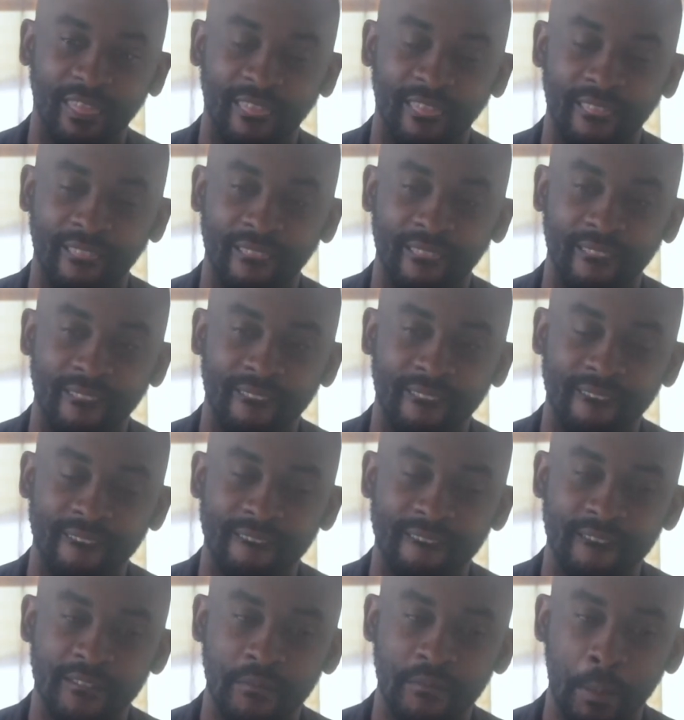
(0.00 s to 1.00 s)
You know, pretty
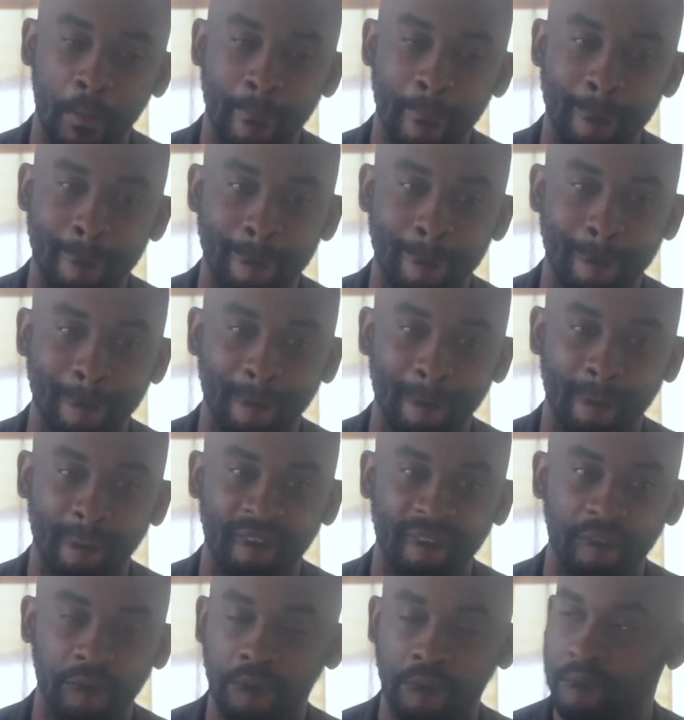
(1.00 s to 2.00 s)
much we didn't
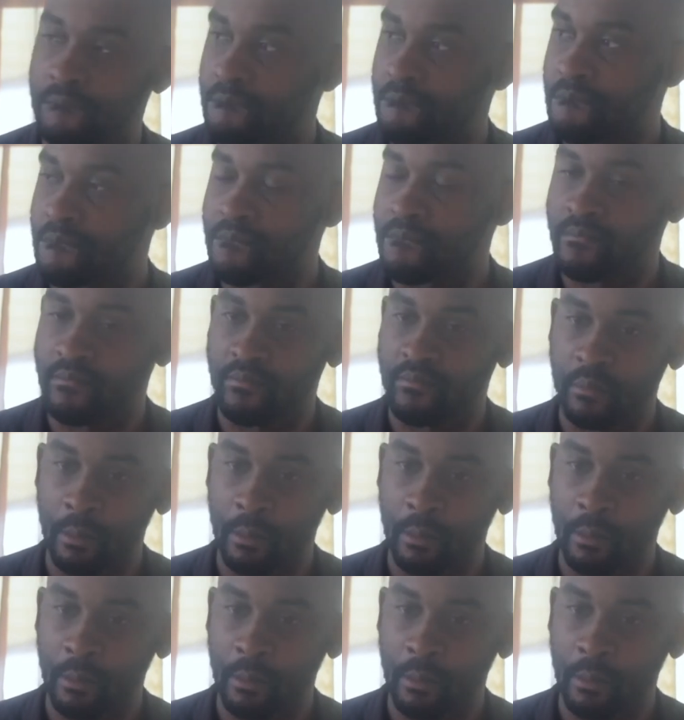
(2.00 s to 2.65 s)
cover a few things.